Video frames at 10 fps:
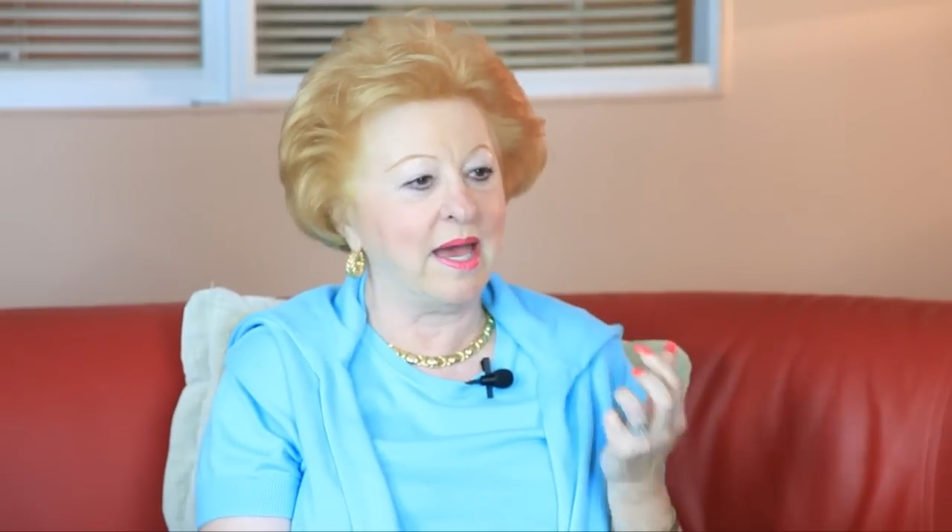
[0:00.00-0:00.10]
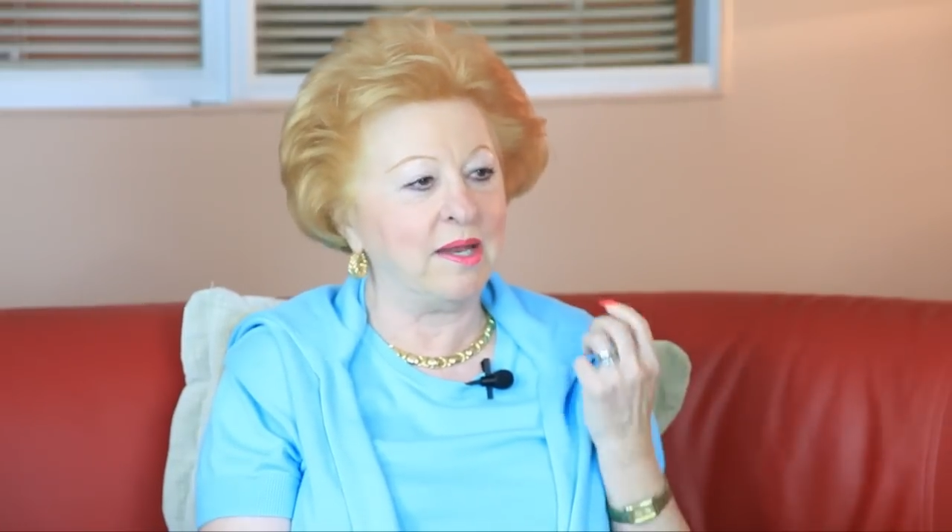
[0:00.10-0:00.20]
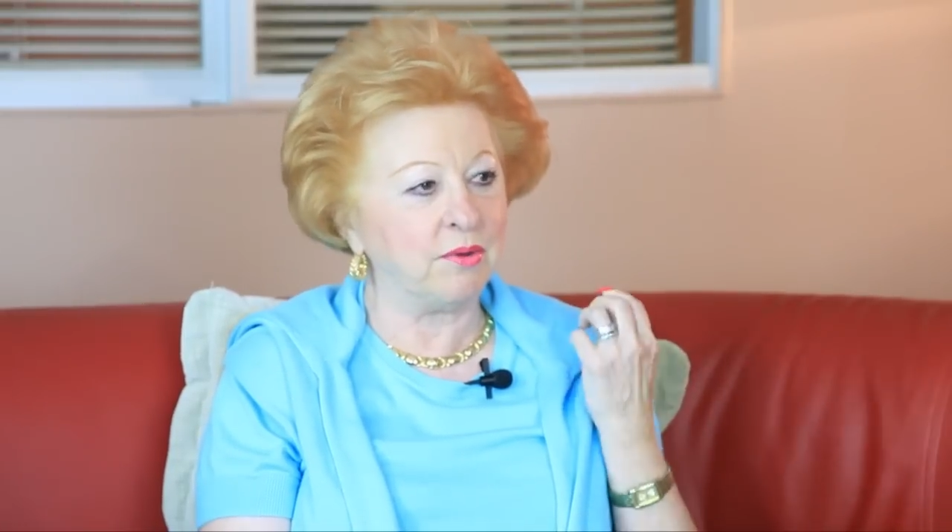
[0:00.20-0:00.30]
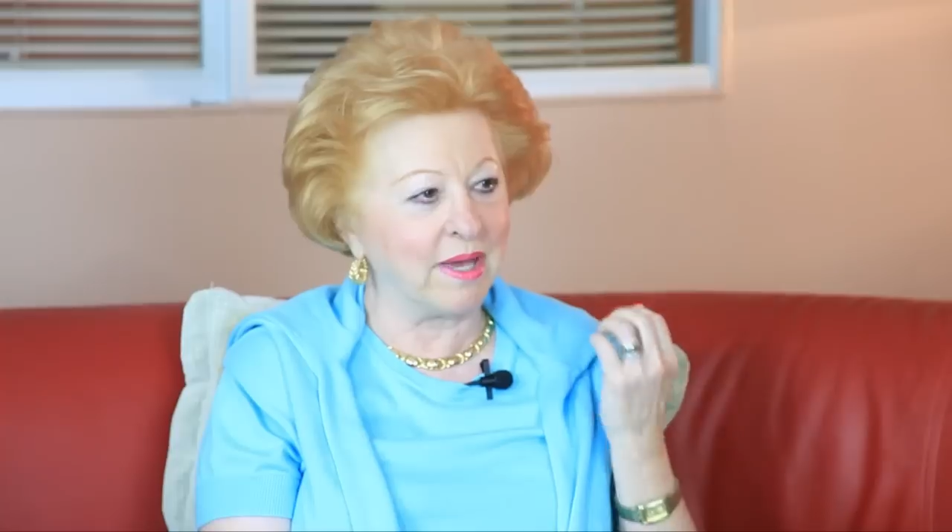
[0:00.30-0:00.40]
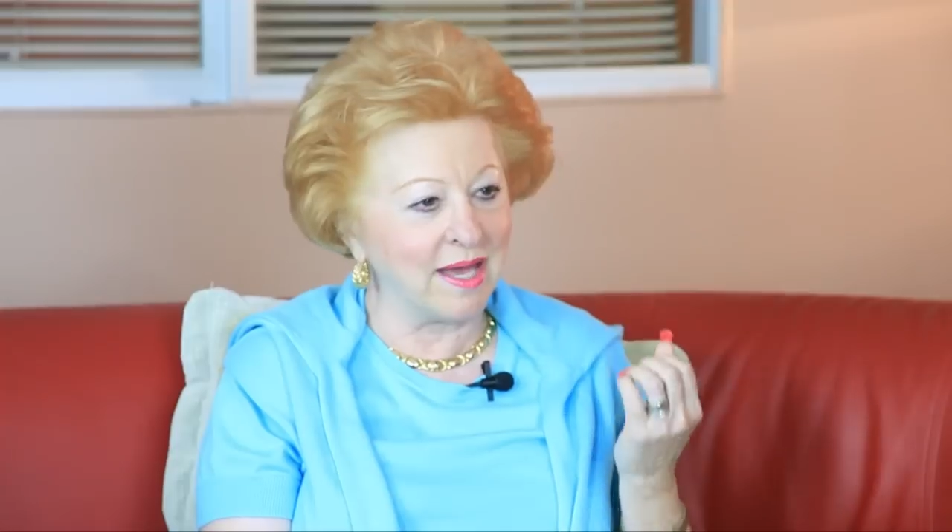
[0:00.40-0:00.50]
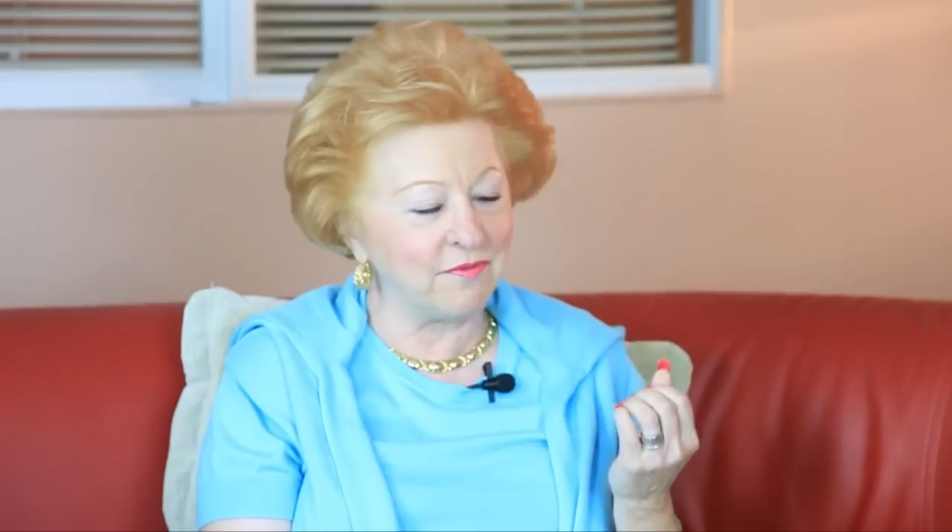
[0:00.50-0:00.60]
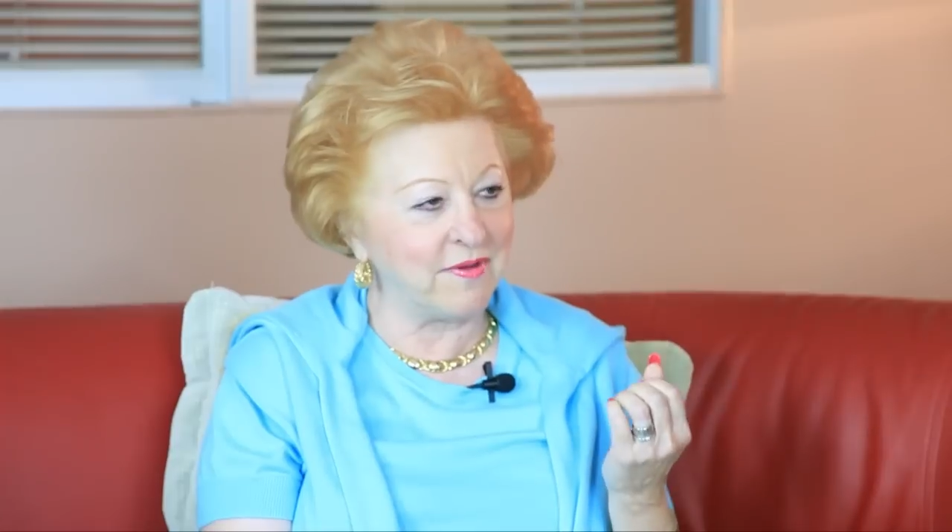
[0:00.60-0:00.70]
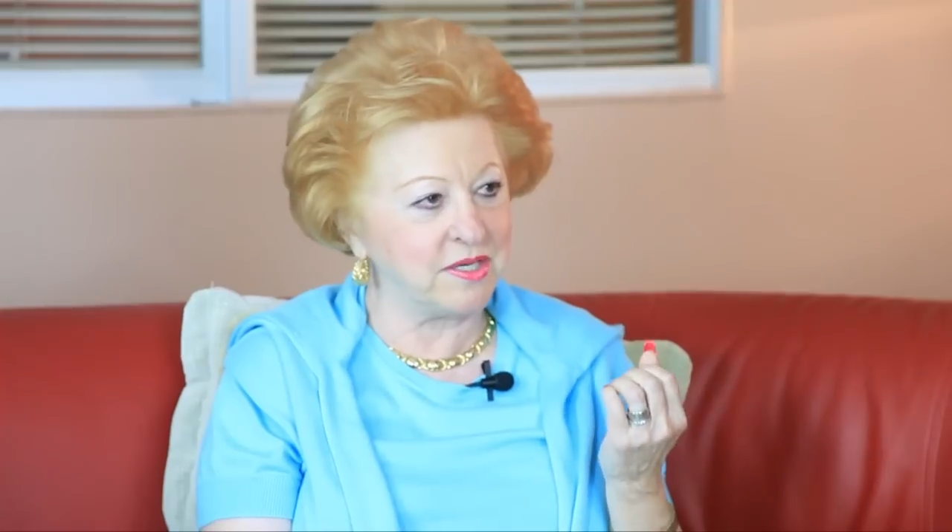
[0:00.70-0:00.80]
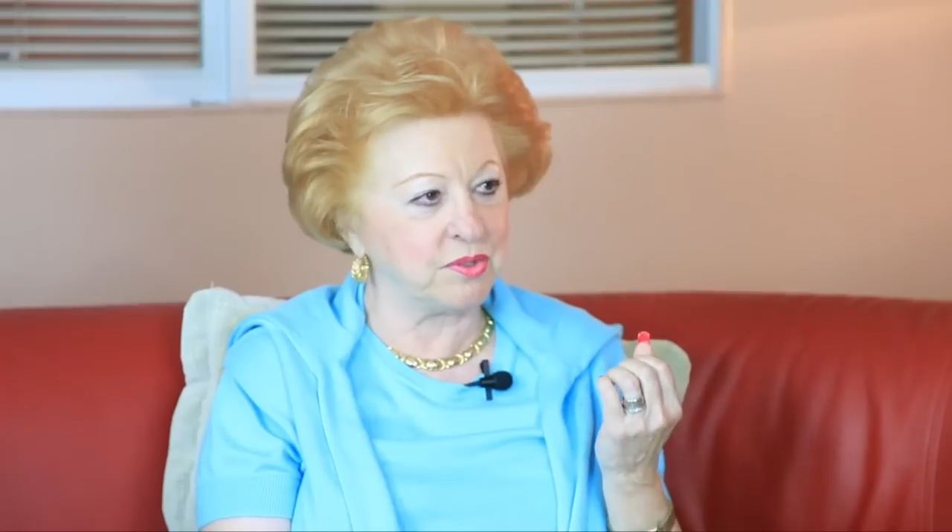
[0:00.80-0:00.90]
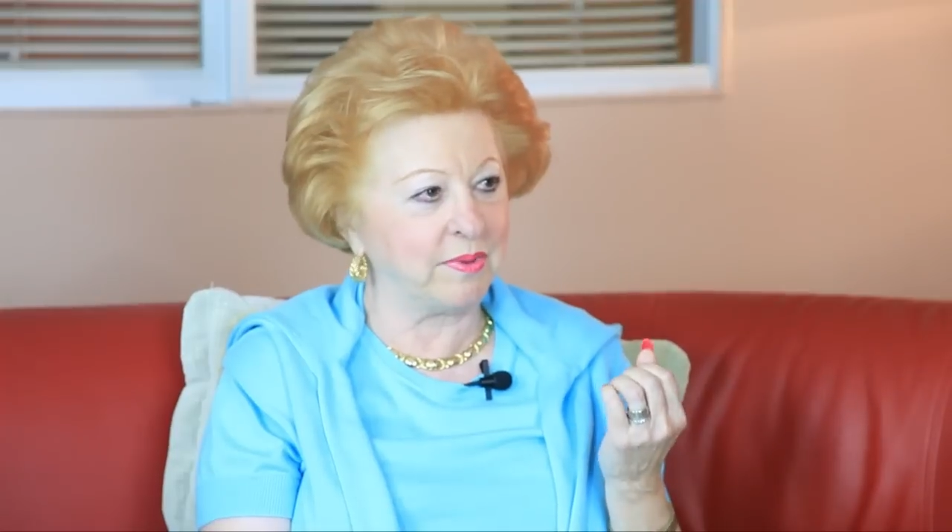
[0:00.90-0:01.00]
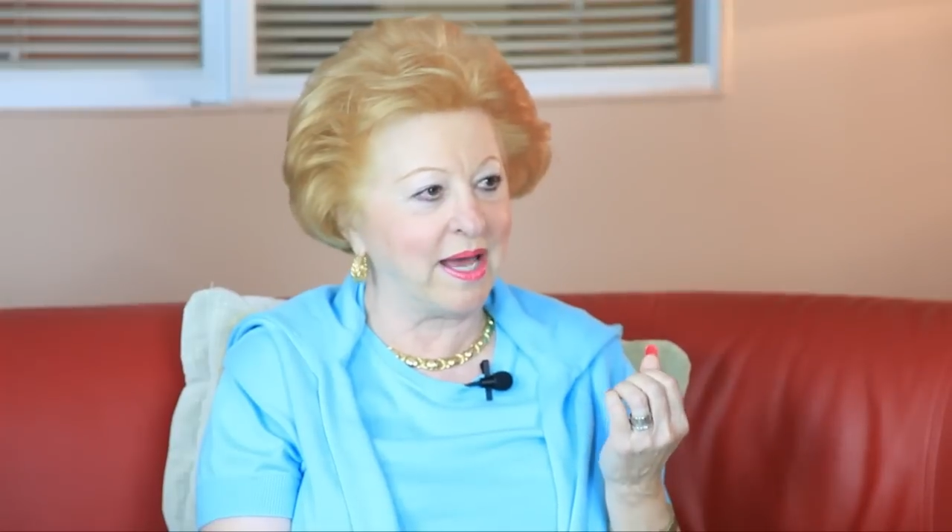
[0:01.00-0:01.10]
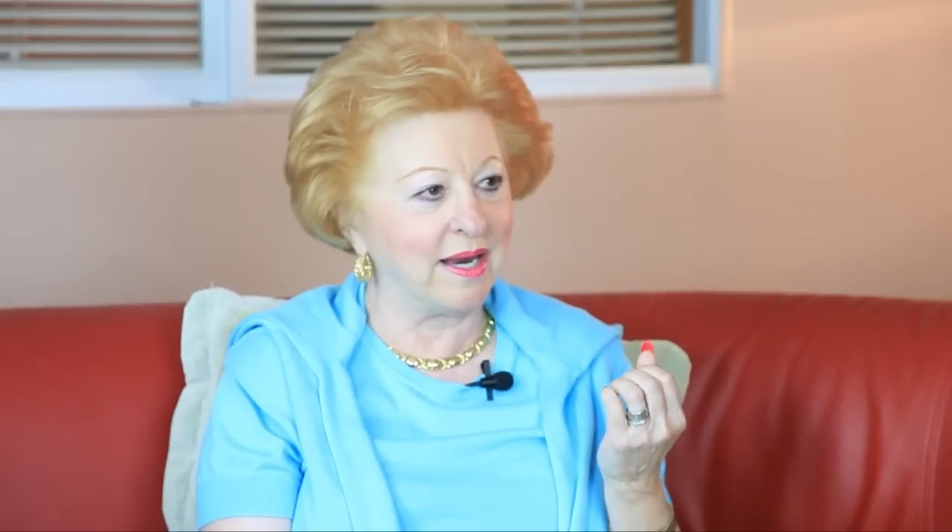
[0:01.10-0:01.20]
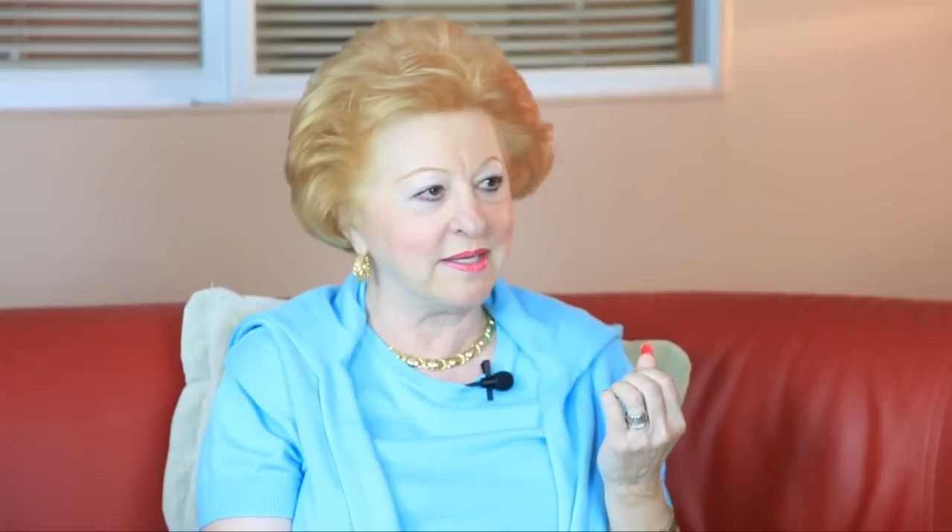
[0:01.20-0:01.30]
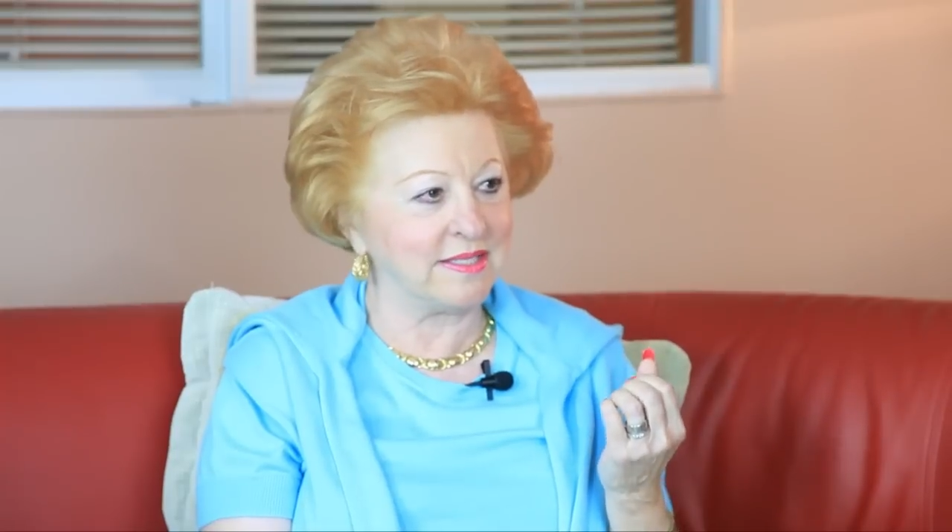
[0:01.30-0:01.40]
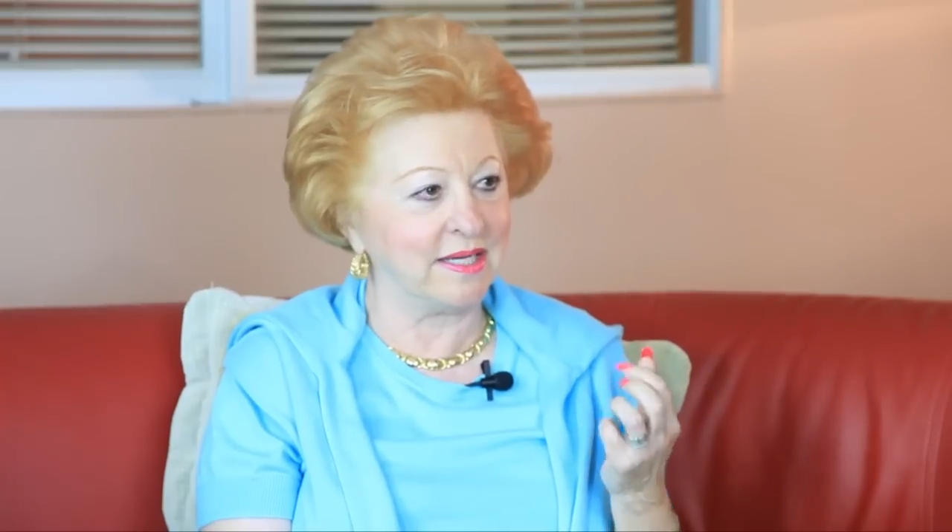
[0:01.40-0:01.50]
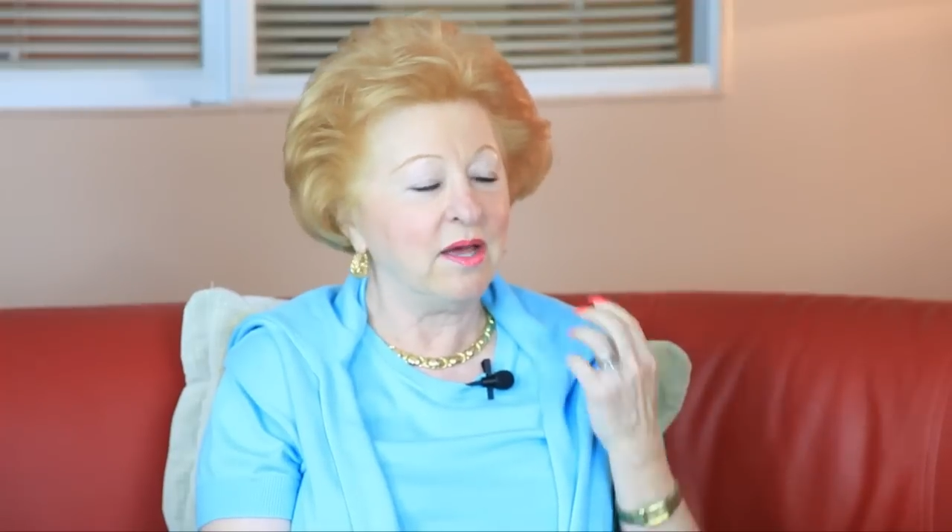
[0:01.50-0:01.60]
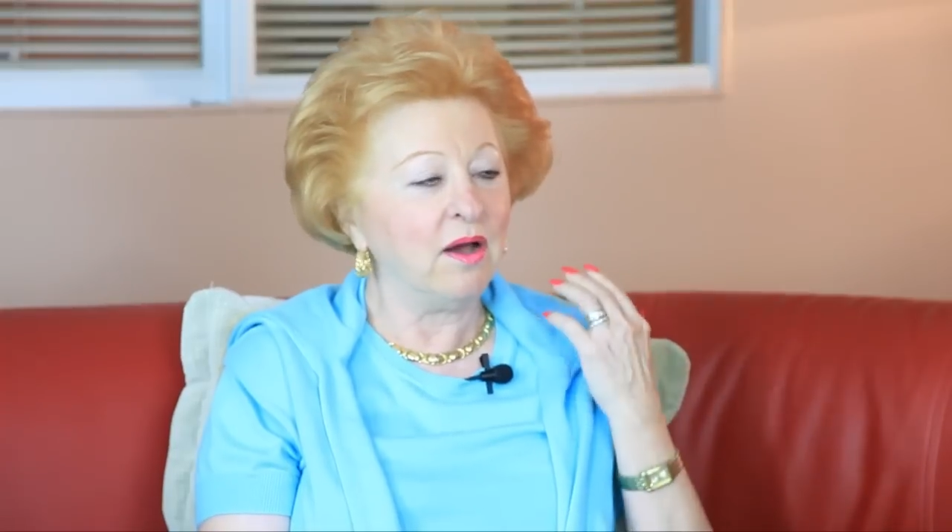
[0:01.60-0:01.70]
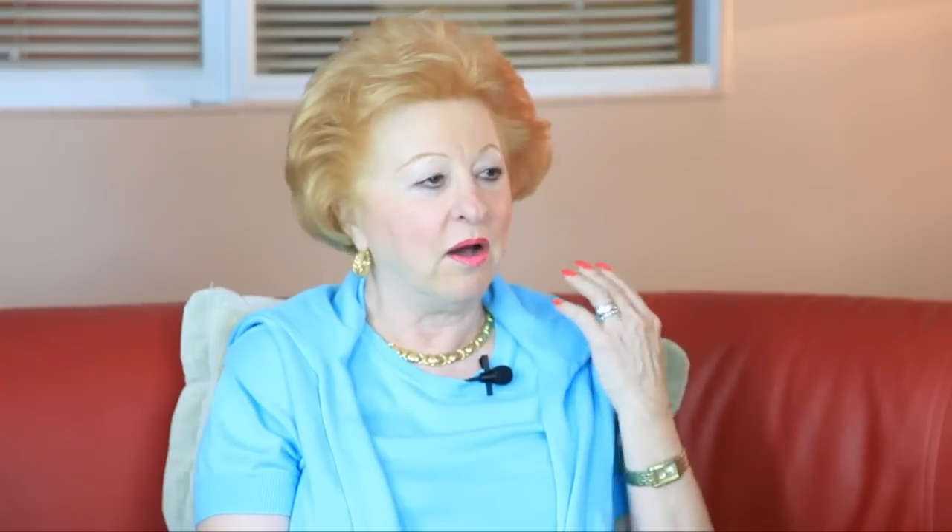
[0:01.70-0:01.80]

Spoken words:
and you can't face reality